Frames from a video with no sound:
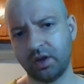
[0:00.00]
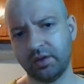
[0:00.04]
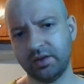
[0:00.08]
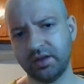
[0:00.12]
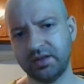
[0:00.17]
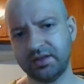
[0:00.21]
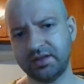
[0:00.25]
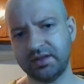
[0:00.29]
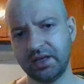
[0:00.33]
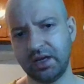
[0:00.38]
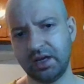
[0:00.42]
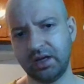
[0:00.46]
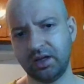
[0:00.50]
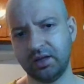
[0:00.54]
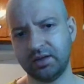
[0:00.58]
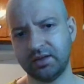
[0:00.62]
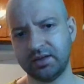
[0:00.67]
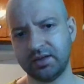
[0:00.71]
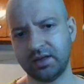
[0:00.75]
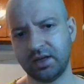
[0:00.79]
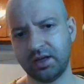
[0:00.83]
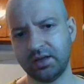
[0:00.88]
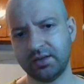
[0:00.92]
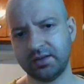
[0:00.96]
on these
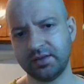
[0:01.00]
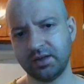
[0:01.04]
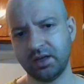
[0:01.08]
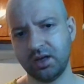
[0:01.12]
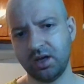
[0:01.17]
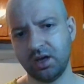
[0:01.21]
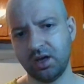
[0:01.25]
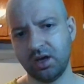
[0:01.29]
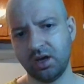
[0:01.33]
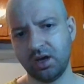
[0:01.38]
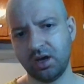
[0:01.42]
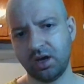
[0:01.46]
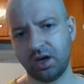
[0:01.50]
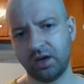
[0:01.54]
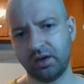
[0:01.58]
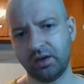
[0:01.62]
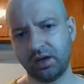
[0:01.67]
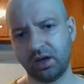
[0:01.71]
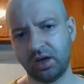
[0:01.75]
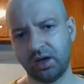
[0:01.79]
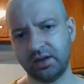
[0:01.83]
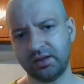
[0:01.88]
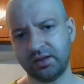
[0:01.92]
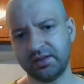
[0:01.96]
dating sites,
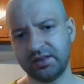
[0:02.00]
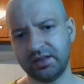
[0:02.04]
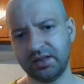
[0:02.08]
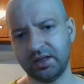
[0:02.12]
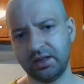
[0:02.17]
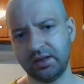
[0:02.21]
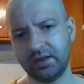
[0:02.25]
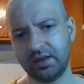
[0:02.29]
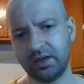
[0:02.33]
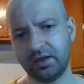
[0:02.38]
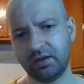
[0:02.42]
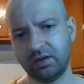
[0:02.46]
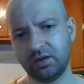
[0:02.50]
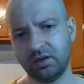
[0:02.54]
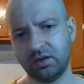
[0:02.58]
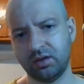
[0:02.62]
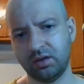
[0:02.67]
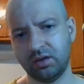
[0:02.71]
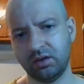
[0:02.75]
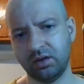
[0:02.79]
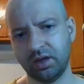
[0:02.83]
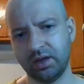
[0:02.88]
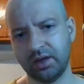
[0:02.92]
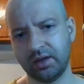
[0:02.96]
I see that,
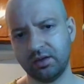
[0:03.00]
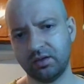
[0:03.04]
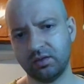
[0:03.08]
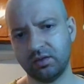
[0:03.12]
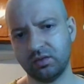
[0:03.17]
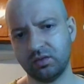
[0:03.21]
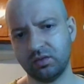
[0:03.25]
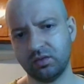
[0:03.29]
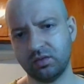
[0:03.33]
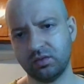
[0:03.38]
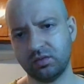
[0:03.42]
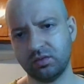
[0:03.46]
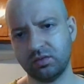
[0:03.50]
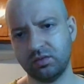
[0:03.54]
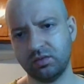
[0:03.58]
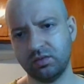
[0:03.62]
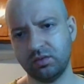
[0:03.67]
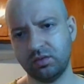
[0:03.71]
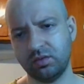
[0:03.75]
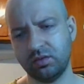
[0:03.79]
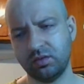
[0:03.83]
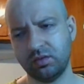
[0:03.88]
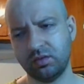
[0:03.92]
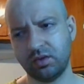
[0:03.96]
like,
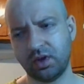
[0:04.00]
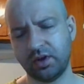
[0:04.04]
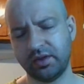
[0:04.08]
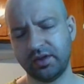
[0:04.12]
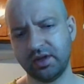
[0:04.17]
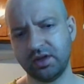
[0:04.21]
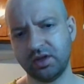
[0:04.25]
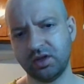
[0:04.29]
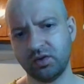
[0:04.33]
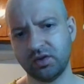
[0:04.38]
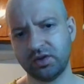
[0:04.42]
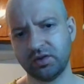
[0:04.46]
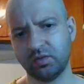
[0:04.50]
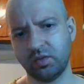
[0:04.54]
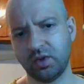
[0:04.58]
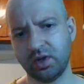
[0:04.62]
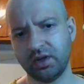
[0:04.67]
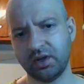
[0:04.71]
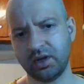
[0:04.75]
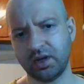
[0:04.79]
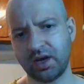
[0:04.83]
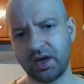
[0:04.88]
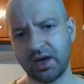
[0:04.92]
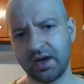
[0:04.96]
I think there was
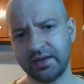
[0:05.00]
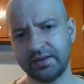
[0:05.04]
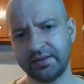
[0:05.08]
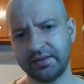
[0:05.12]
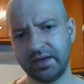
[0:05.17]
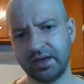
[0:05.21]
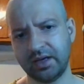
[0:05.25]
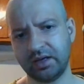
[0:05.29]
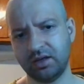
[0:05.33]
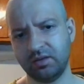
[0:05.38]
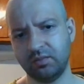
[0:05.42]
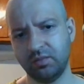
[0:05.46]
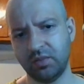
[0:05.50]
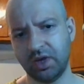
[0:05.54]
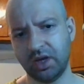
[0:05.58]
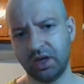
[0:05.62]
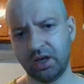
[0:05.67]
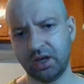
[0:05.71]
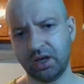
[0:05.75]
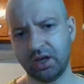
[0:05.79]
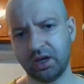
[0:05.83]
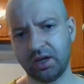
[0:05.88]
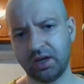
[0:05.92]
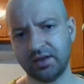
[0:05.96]
one that contacted
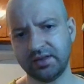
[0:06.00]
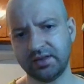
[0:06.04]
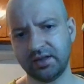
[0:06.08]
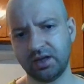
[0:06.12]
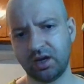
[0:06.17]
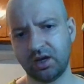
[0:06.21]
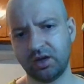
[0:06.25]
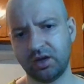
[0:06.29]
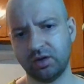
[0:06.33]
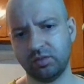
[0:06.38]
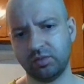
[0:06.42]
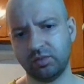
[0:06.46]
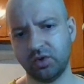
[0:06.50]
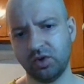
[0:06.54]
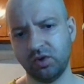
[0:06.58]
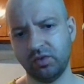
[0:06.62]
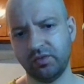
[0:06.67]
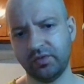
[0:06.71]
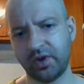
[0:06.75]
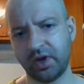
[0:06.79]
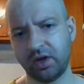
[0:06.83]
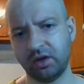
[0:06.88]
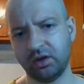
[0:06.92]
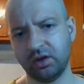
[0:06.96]
me, and I saw on their
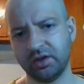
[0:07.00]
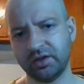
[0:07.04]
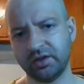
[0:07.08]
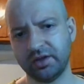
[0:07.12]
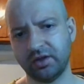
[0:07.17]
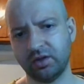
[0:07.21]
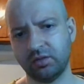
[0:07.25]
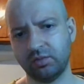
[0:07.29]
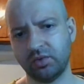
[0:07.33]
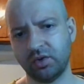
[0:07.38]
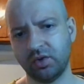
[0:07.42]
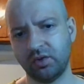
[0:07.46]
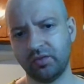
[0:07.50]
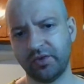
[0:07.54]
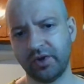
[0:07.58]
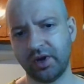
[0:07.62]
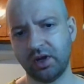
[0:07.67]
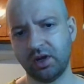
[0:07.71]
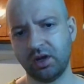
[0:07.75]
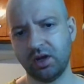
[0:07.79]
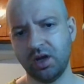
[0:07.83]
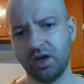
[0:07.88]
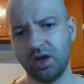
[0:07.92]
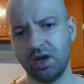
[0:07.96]
profile, looked at their
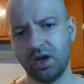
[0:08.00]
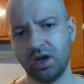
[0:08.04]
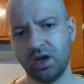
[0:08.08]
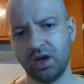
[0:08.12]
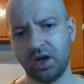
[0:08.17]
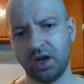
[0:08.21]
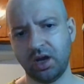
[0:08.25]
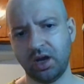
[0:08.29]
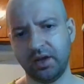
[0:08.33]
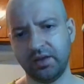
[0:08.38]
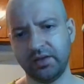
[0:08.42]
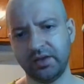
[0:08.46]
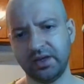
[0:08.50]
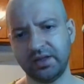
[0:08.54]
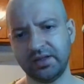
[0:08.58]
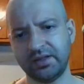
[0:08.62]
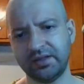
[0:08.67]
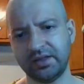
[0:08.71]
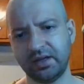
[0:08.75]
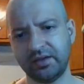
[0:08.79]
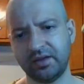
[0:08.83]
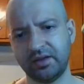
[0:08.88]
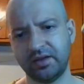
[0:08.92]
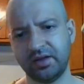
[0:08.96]
profile, and they
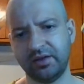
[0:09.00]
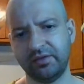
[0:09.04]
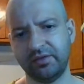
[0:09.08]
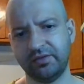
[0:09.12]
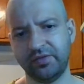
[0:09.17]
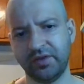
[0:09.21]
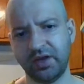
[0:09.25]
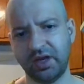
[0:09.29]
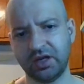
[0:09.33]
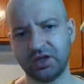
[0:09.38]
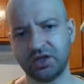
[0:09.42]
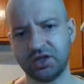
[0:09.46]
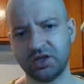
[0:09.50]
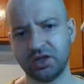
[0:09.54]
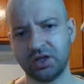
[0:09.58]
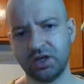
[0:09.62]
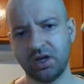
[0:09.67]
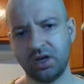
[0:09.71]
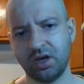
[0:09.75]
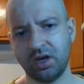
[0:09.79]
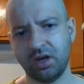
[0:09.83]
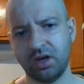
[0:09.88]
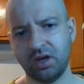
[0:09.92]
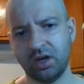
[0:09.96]
said that they fish,
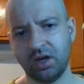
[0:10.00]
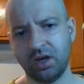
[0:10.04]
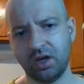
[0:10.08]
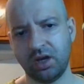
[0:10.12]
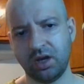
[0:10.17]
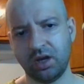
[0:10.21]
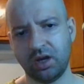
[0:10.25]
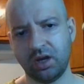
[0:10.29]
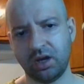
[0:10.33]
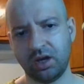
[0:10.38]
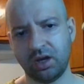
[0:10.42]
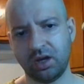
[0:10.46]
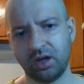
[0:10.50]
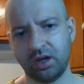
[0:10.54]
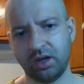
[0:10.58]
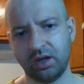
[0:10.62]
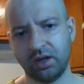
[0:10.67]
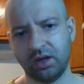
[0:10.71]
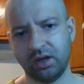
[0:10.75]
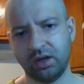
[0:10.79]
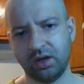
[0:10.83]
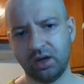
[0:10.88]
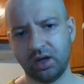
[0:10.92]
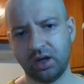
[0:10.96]

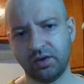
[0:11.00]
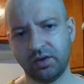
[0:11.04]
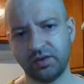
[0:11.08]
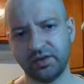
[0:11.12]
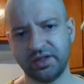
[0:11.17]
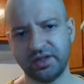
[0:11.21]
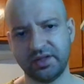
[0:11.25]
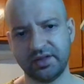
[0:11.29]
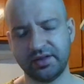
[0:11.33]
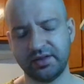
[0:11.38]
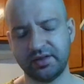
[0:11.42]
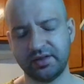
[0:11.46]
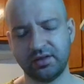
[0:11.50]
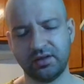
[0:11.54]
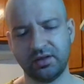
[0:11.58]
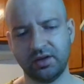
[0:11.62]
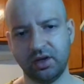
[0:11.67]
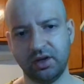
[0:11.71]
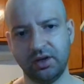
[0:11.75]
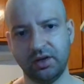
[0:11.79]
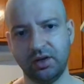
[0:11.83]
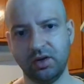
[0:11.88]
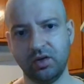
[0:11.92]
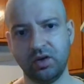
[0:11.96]
and I was just
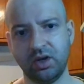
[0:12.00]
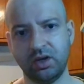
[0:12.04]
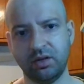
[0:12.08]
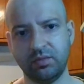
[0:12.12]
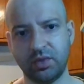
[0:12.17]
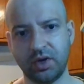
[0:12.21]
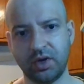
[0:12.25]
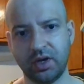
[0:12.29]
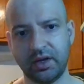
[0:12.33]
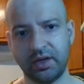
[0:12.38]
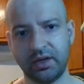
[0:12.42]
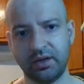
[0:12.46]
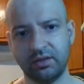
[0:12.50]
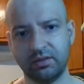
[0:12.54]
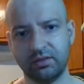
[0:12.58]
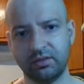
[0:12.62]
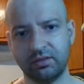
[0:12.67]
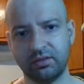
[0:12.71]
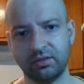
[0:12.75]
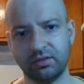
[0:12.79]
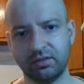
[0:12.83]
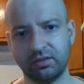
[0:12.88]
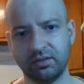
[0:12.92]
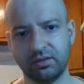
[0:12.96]
annoyed by,
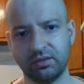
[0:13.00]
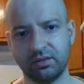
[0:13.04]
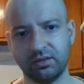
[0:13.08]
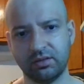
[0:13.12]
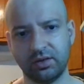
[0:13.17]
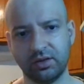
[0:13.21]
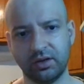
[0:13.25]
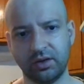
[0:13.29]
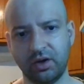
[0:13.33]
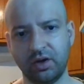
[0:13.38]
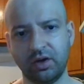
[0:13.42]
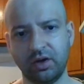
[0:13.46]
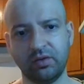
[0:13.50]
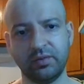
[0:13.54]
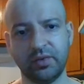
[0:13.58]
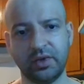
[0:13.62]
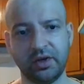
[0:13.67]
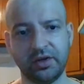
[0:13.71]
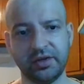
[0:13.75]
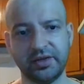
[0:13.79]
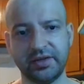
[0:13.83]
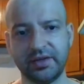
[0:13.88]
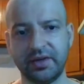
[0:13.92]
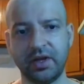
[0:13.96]
oh,
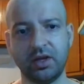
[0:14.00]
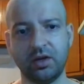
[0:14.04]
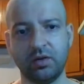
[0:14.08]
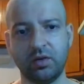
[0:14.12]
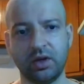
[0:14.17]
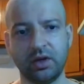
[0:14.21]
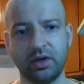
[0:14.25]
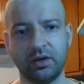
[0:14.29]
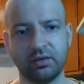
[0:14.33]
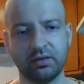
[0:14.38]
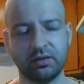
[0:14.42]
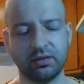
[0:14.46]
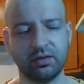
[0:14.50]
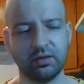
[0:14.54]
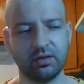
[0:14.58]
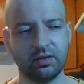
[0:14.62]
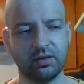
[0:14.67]
here's another one.